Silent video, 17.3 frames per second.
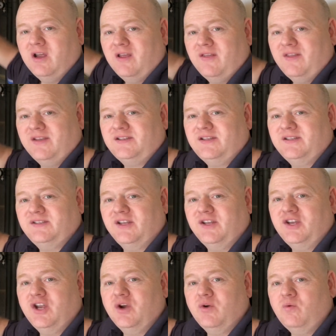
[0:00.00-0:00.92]
This is the
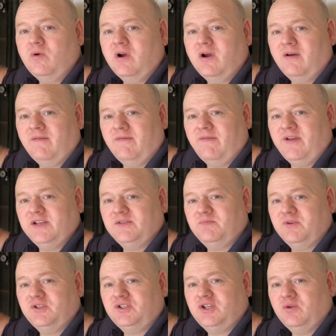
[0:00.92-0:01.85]
new
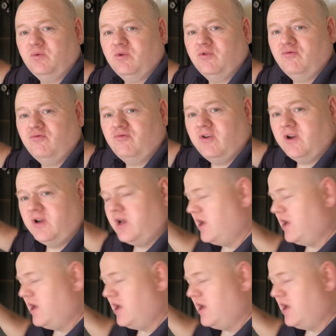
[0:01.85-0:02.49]
Viessmann 200,